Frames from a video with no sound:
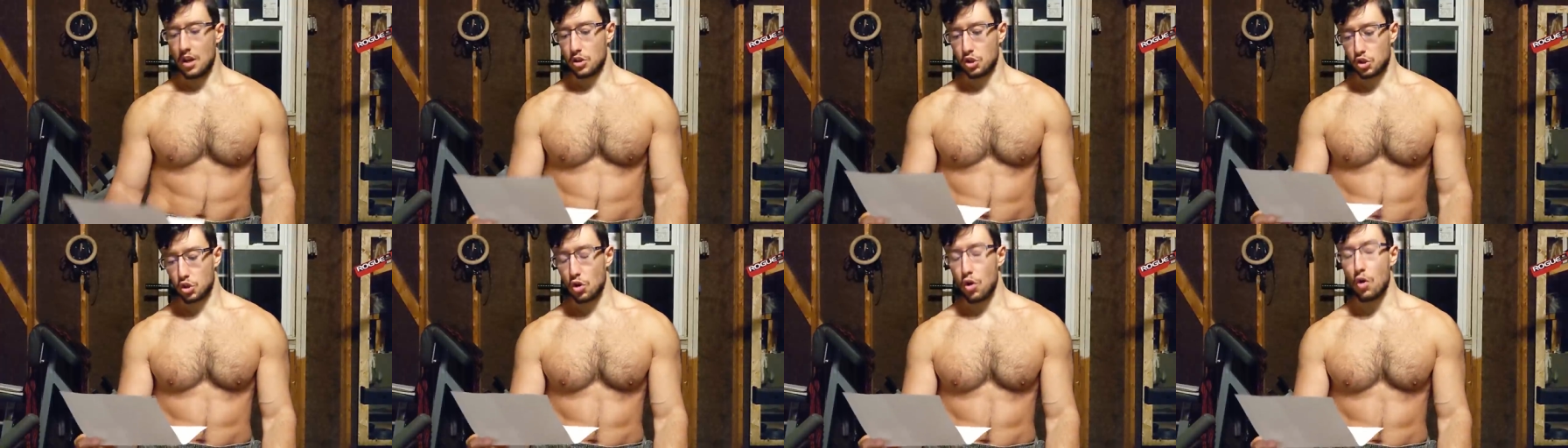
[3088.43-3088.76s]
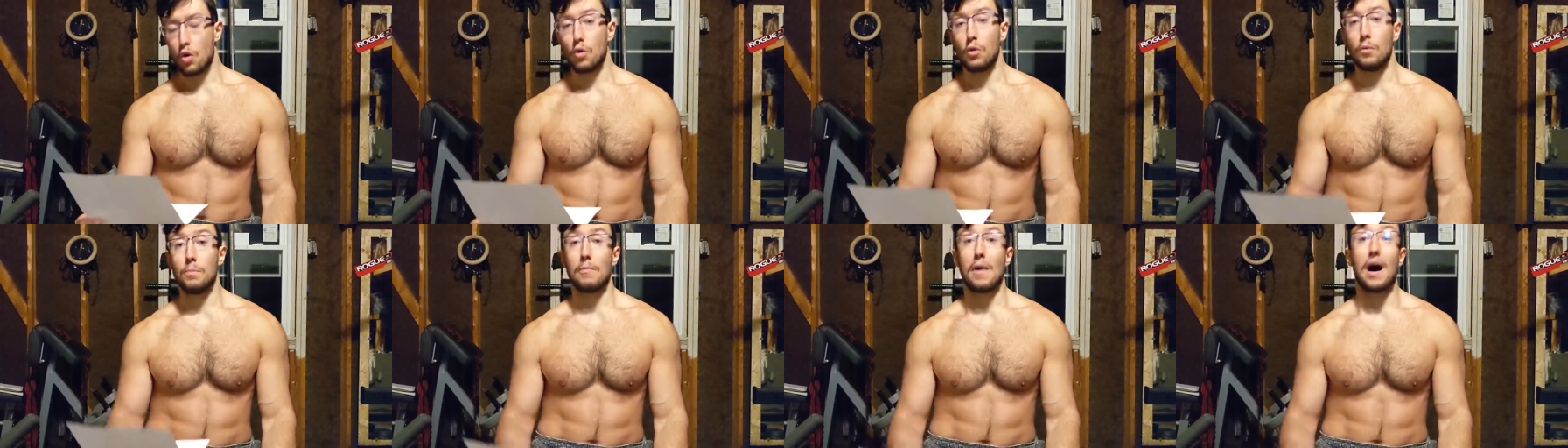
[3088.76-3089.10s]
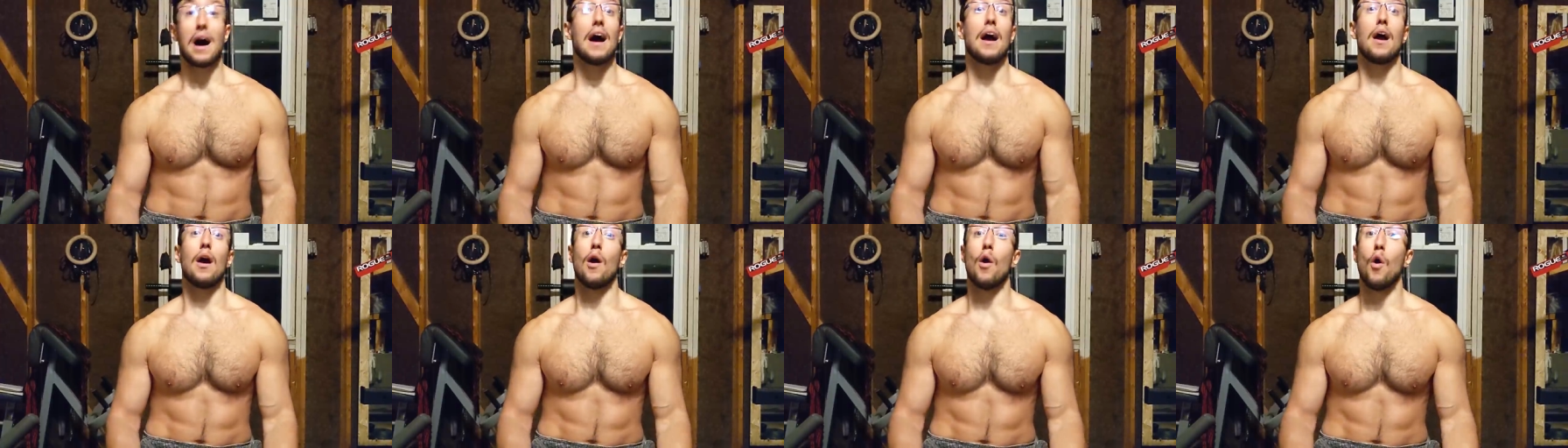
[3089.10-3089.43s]
So
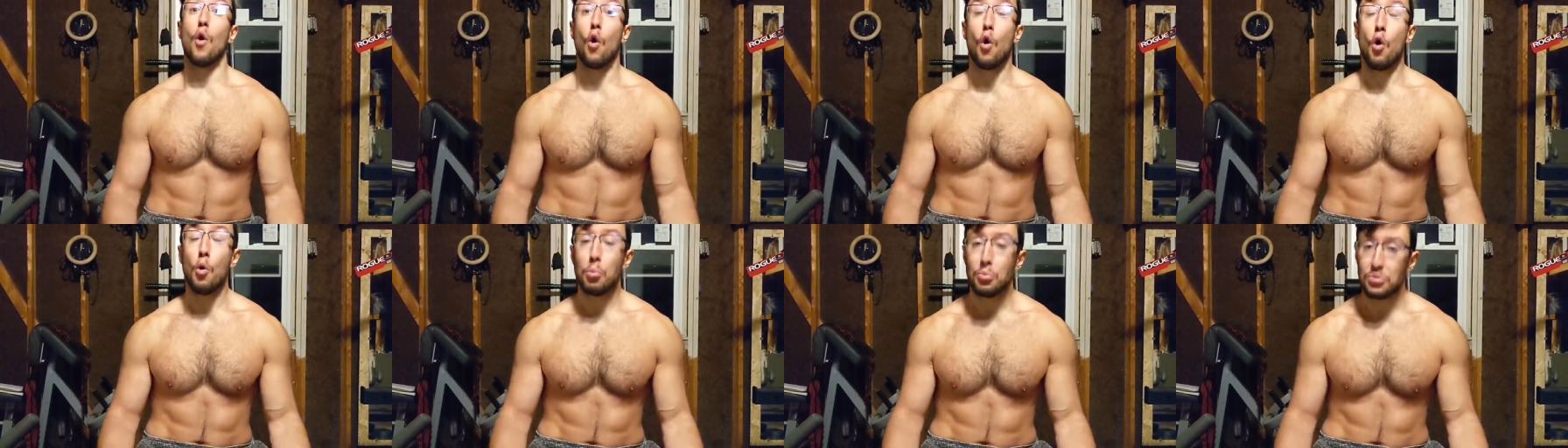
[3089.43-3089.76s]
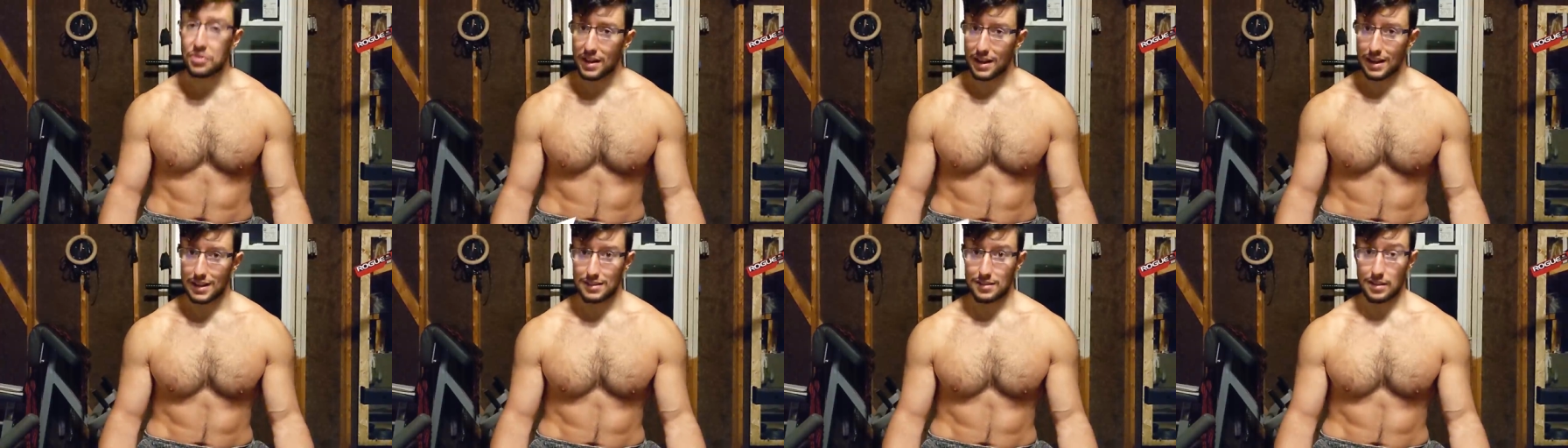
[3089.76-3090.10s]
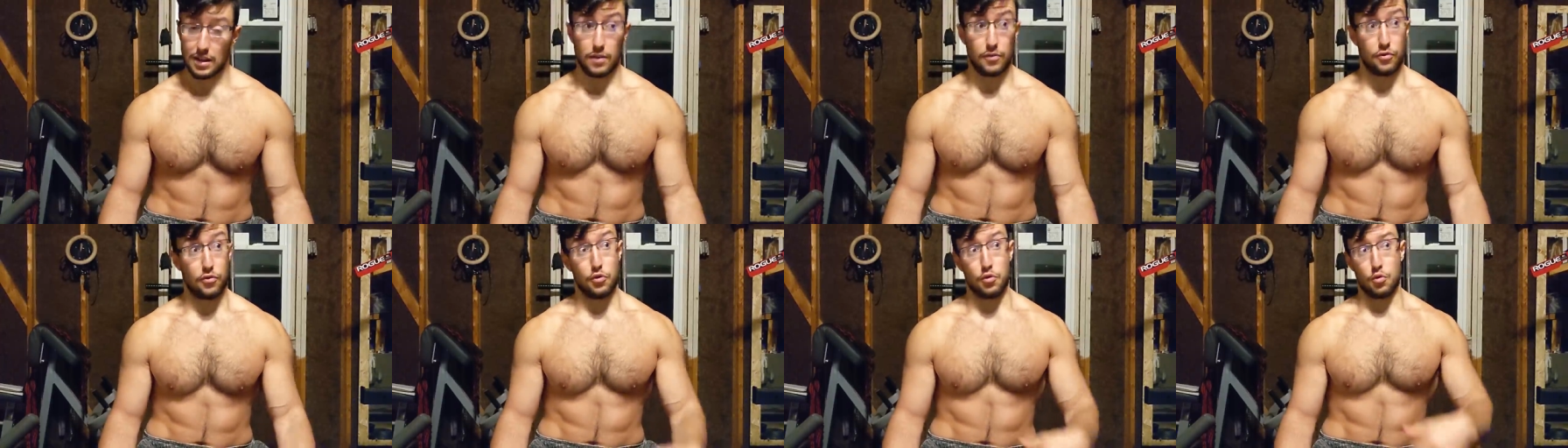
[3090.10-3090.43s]
I hope that
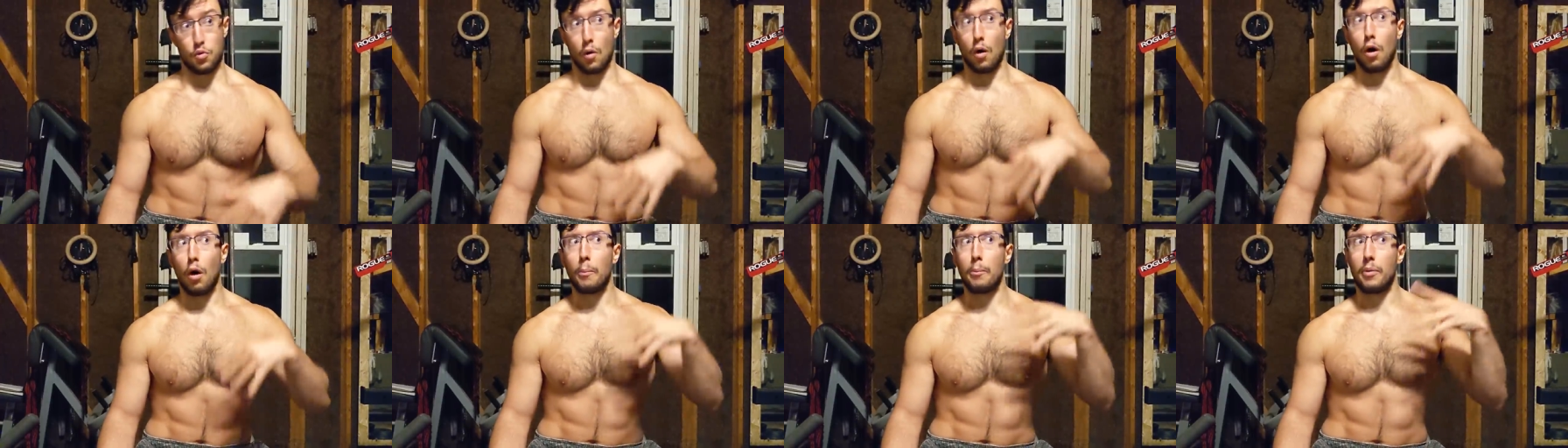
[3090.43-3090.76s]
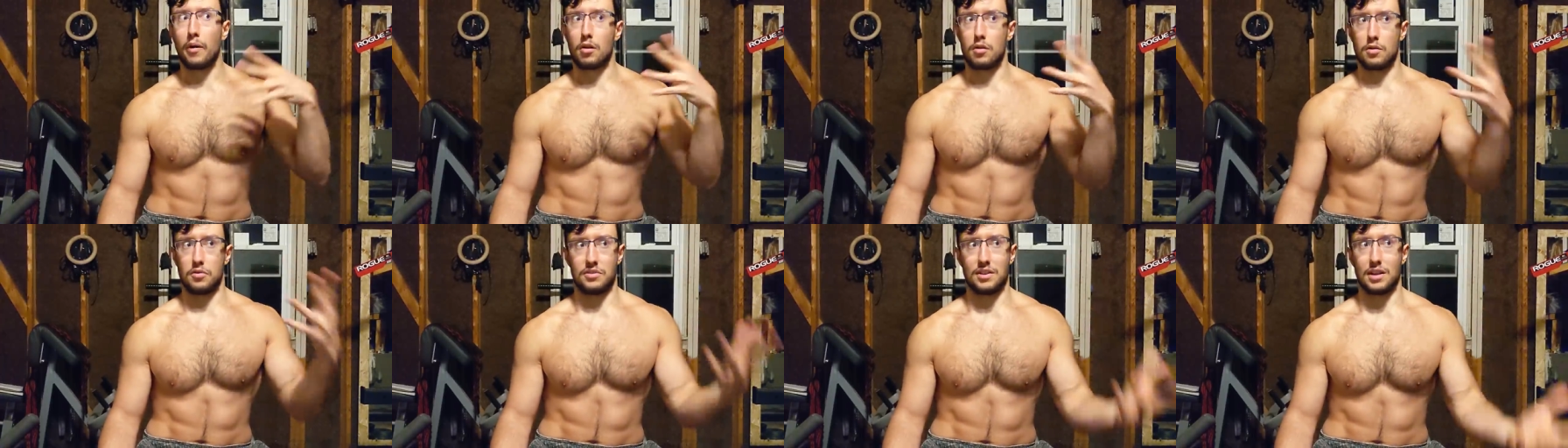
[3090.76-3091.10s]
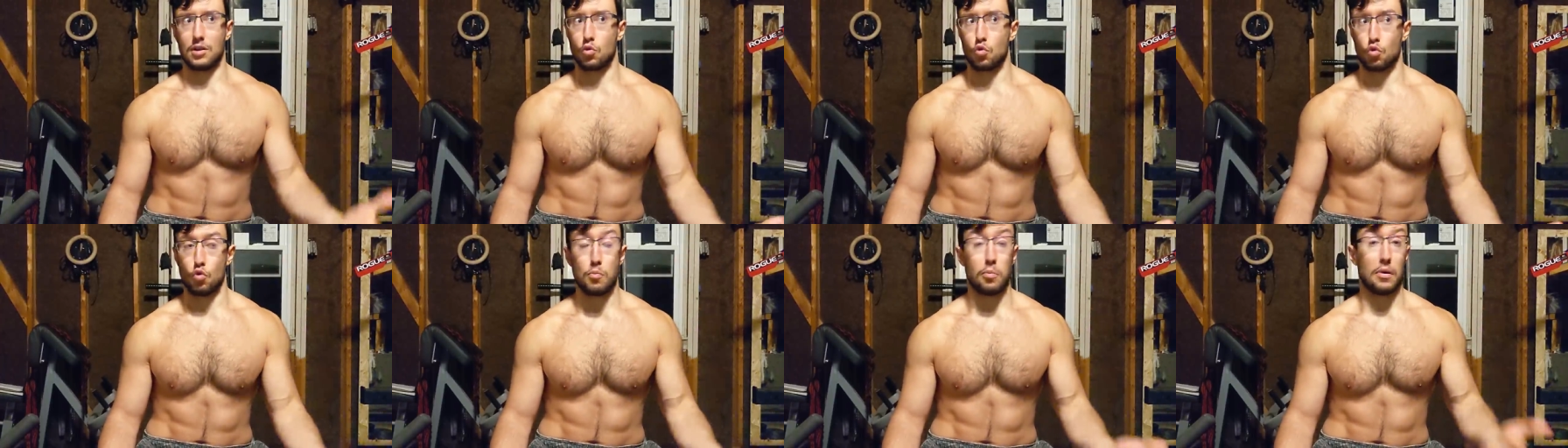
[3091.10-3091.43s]
if you are part of
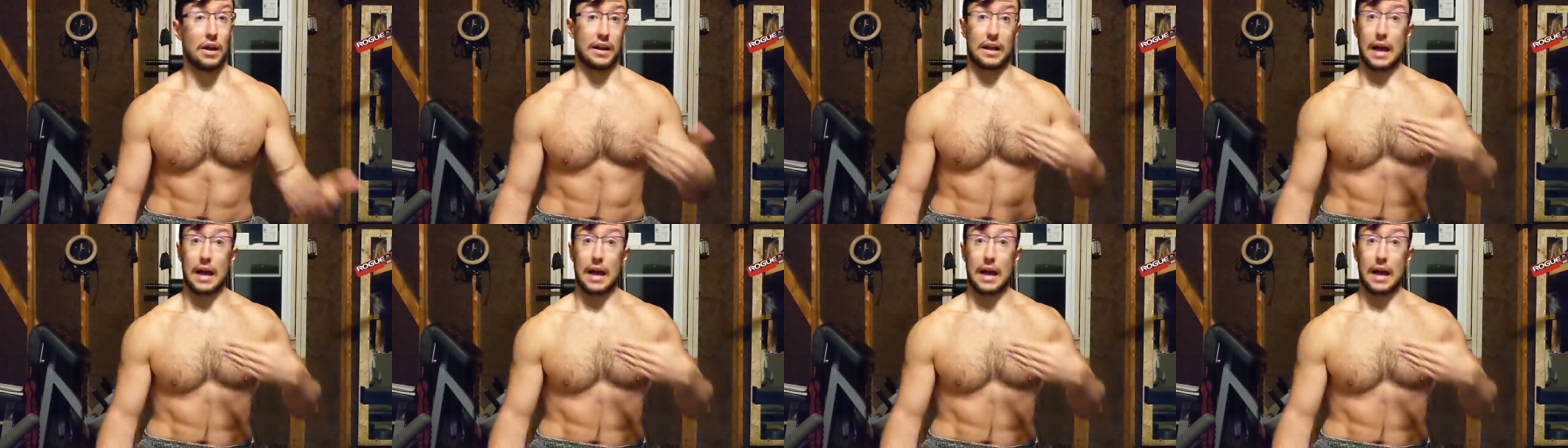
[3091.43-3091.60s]
that group,